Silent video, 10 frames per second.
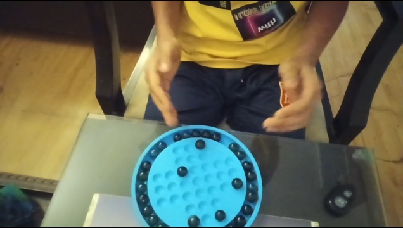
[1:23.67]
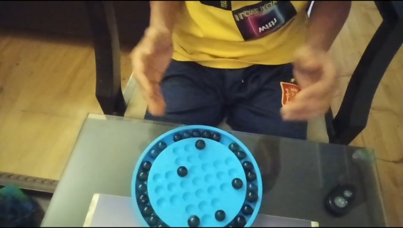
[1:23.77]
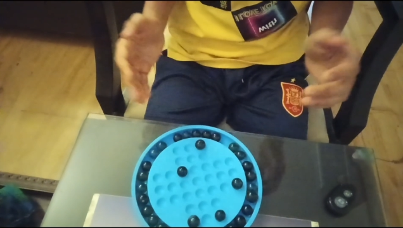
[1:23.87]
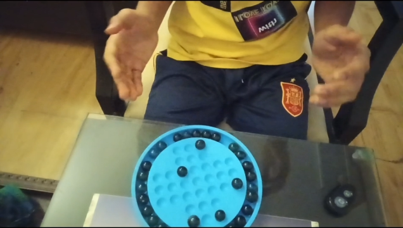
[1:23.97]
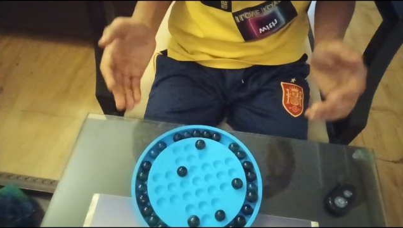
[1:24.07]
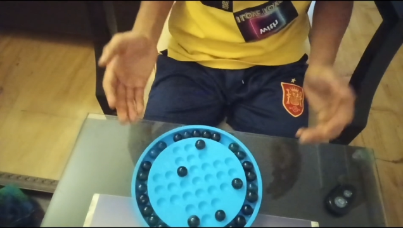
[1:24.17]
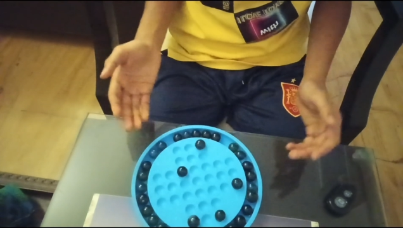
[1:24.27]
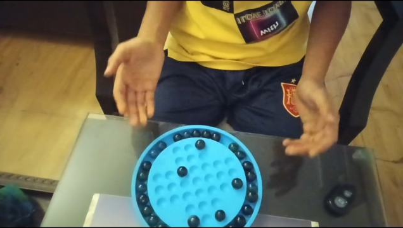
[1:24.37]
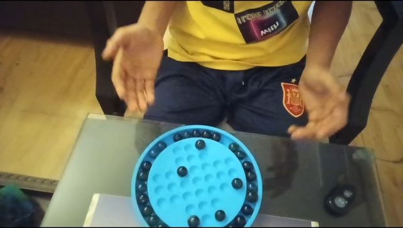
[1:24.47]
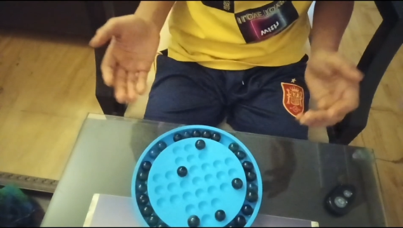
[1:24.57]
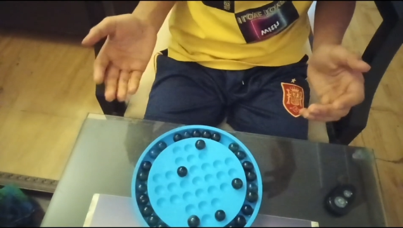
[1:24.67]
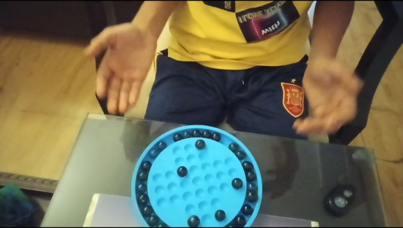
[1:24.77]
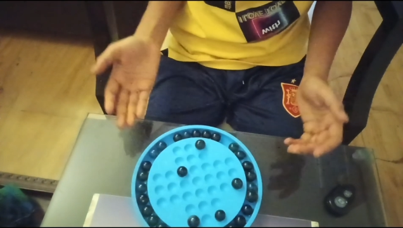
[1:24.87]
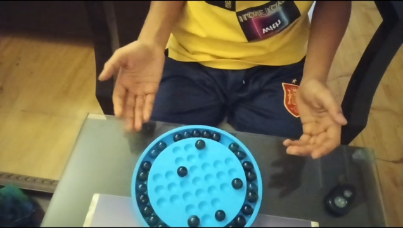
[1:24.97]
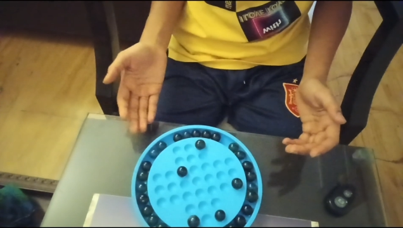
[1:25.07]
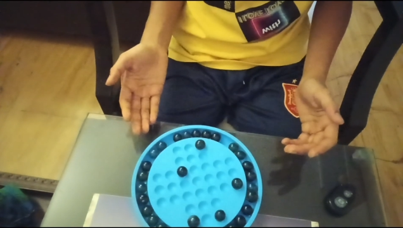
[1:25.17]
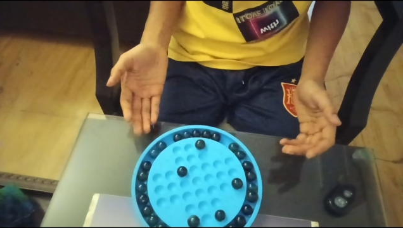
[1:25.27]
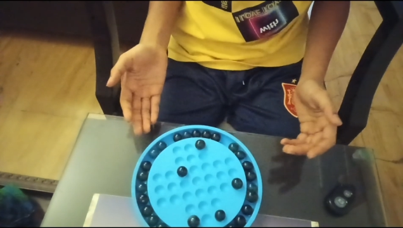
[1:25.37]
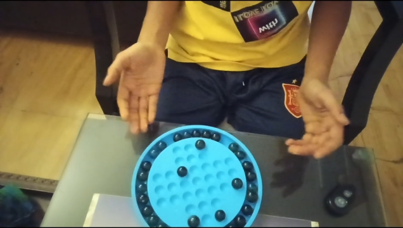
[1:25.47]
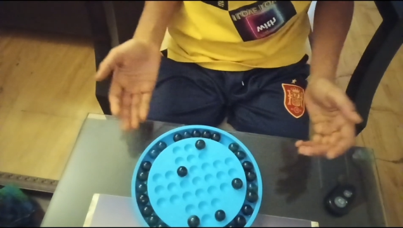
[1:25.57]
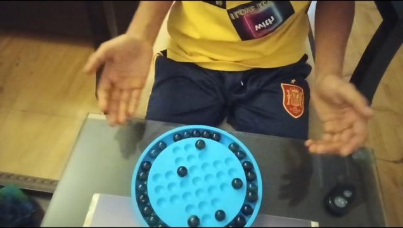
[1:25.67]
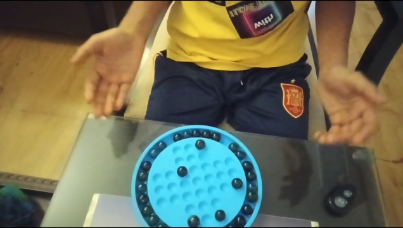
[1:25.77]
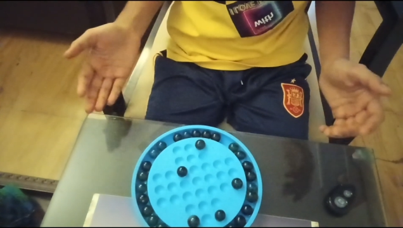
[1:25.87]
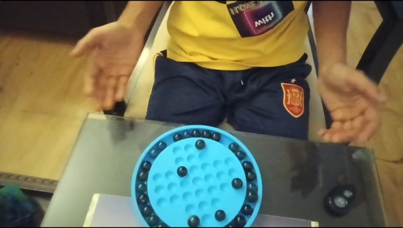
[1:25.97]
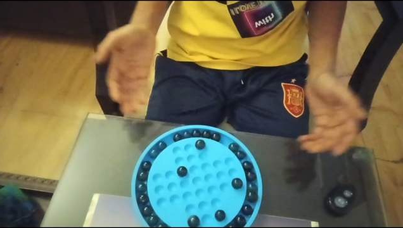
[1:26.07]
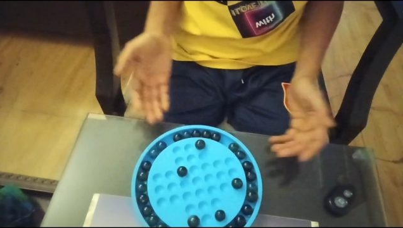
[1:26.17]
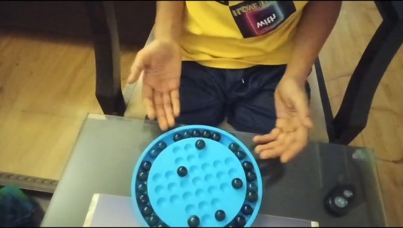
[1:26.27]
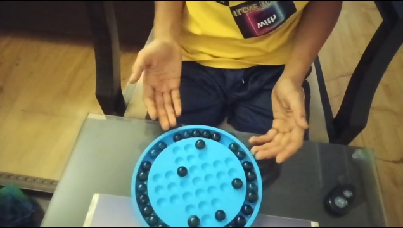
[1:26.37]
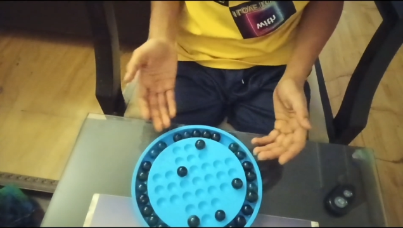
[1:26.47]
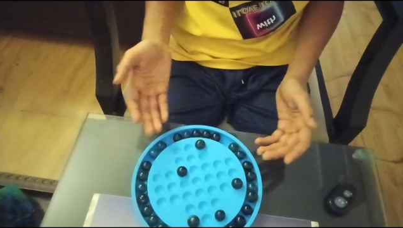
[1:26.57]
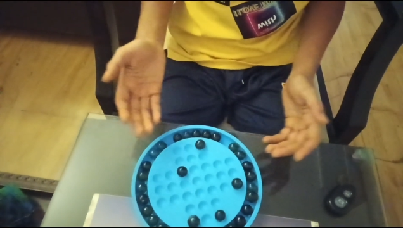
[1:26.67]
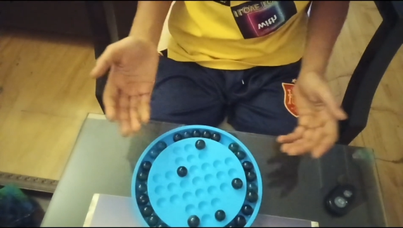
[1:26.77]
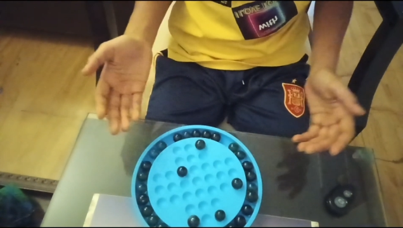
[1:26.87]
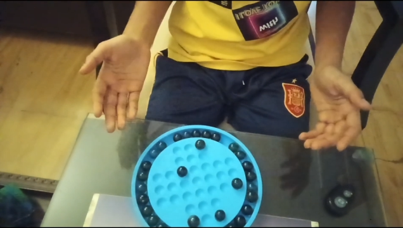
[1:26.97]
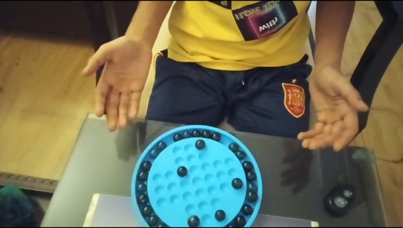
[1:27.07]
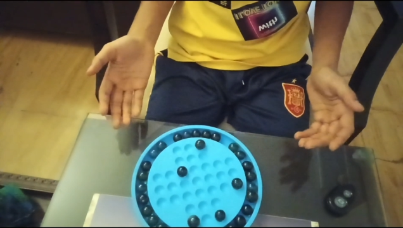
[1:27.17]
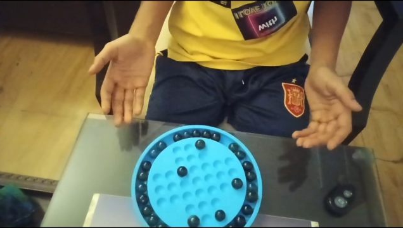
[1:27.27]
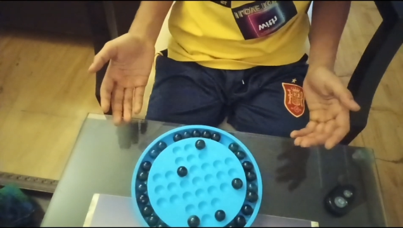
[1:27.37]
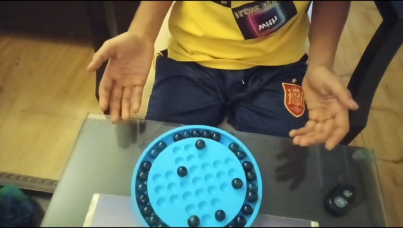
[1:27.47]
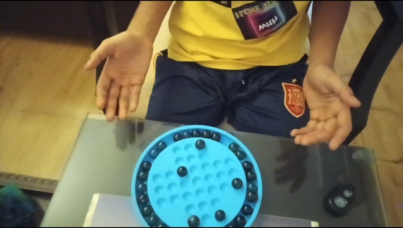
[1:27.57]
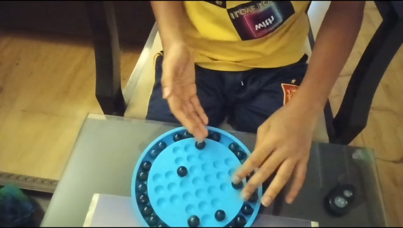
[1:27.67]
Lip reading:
No face is visible, so there are no lips to read.